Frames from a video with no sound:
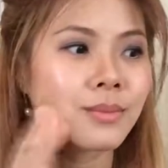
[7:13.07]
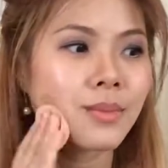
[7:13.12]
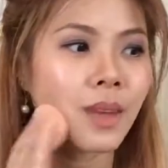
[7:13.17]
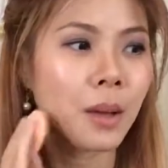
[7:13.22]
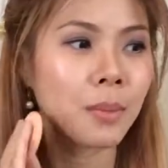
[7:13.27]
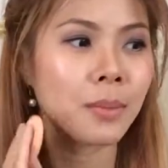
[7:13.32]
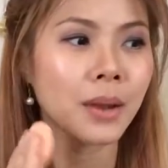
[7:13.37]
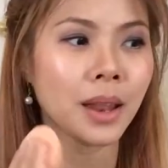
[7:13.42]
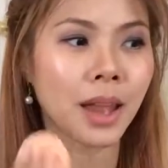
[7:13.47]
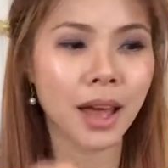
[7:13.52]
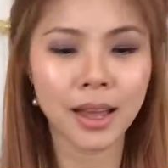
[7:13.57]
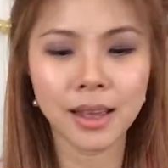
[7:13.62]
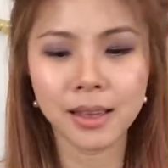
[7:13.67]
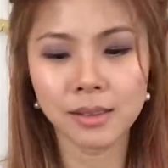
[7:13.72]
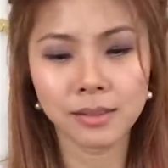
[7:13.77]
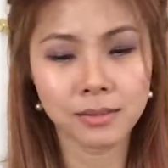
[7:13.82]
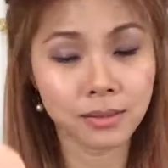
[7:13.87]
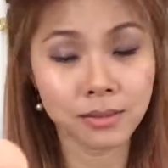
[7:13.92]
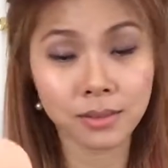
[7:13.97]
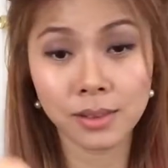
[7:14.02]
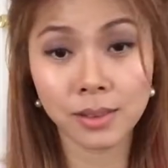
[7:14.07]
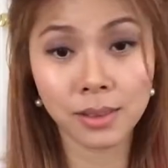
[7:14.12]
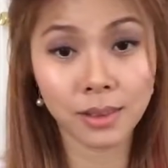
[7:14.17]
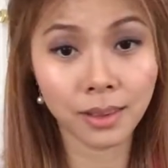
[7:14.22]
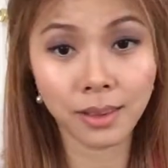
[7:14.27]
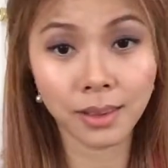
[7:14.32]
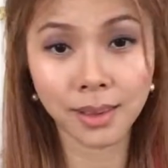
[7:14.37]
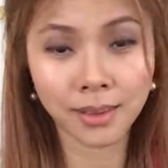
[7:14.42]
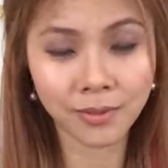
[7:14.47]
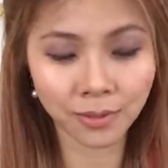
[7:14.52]
apply
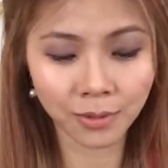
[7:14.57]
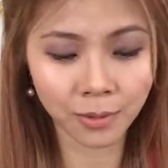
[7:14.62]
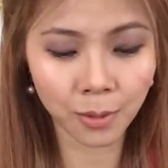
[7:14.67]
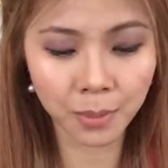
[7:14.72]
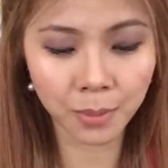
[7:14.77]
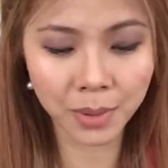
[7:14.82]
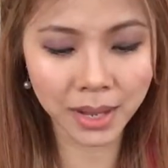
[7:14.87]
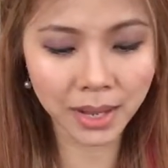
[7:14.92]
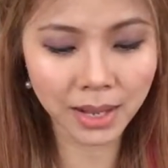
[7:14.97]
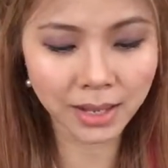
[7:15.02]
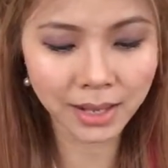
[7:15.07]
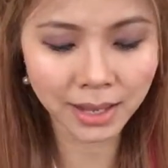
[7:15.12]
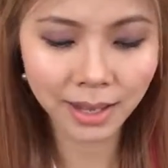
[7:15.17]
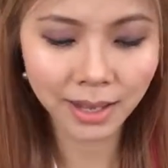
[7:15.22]
for me.